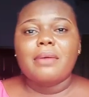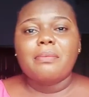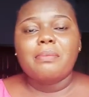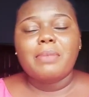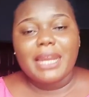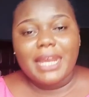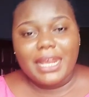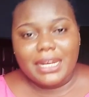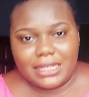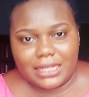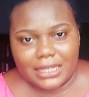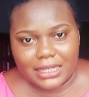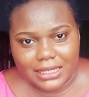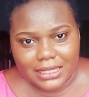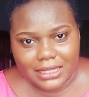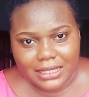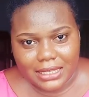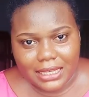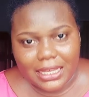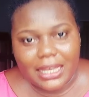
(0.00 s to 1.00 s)
But I did
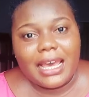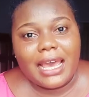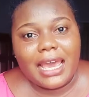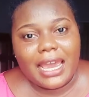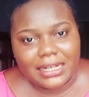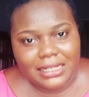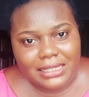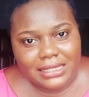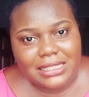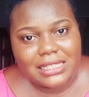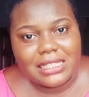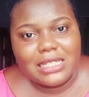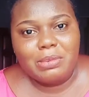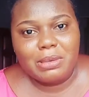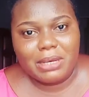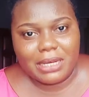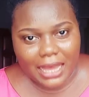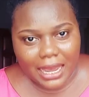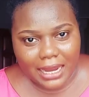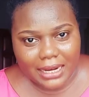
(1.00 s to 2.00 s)
sleep
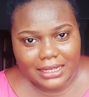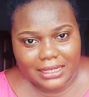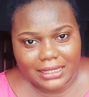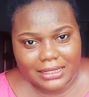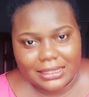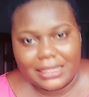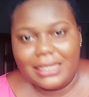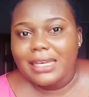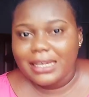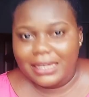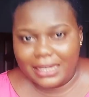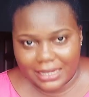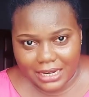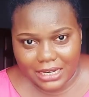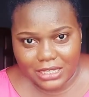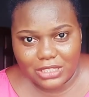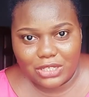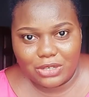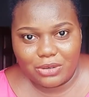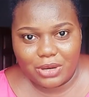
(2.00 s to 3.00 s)
in darkness in
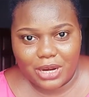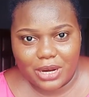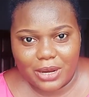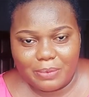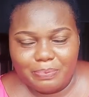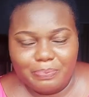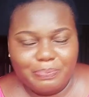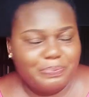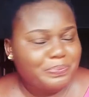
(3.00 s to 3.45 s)
Nigeria.